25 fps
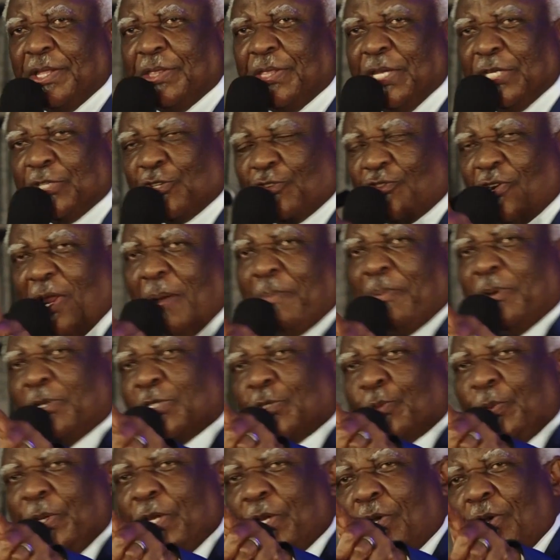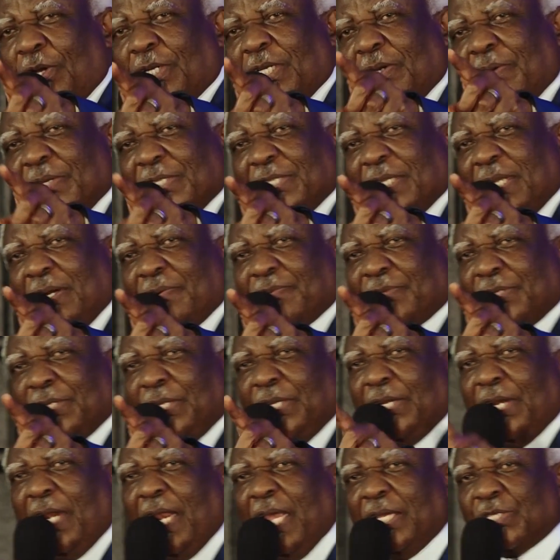The troubles we got ourselves
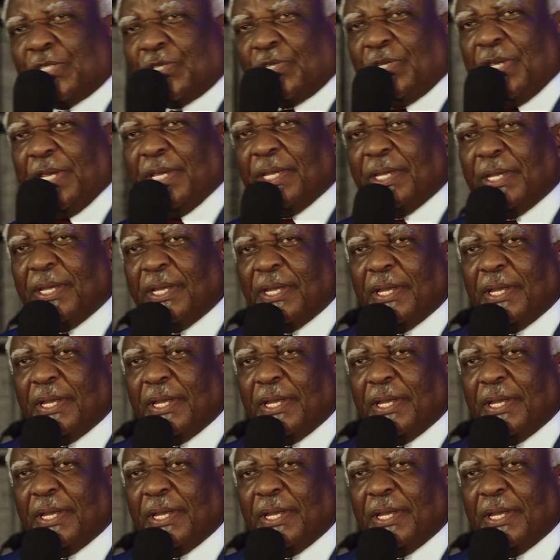in last year,